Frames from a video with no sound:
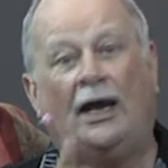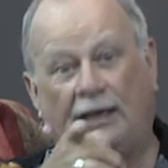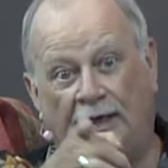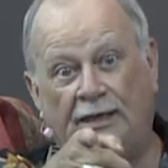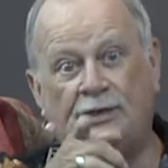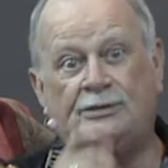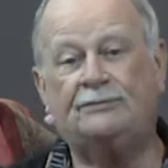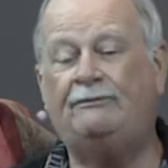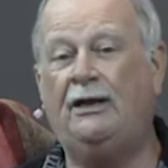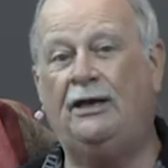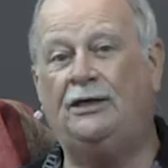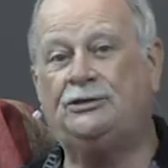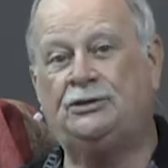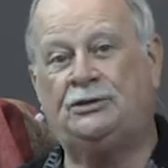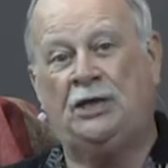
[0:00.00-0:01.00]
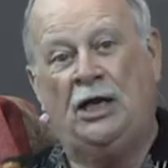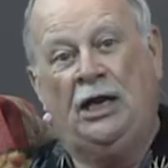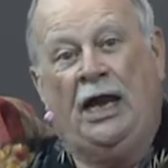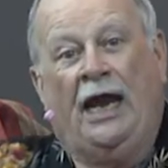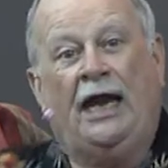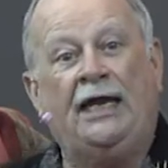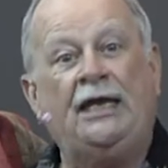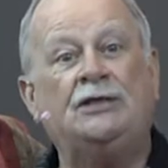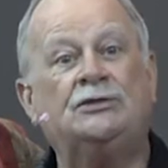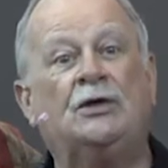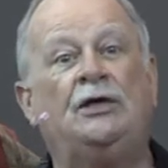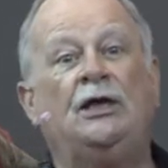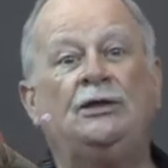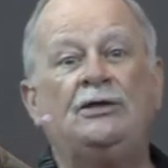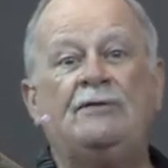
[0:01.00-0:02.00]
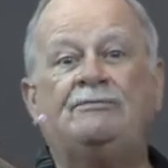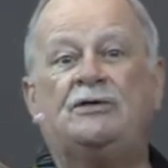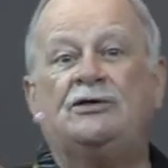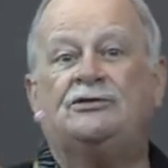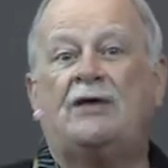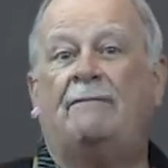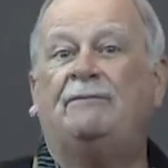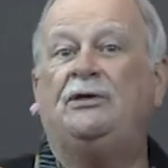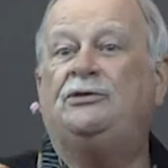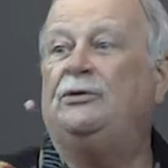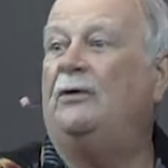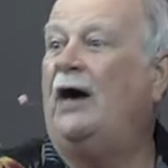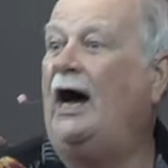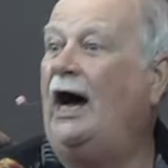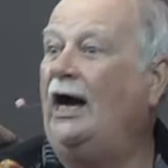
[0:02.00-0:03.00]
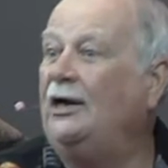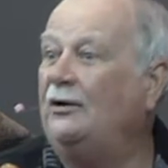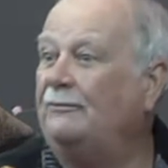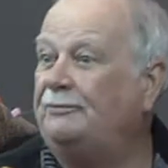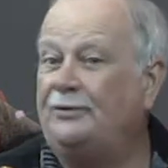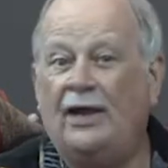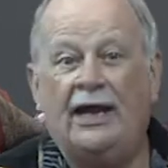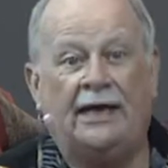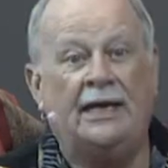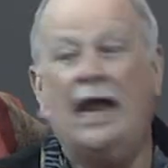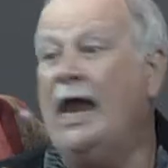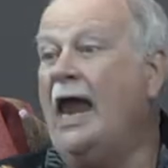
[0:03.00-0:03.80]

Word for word: It is finished, and he's going to lift us up into a higher plane.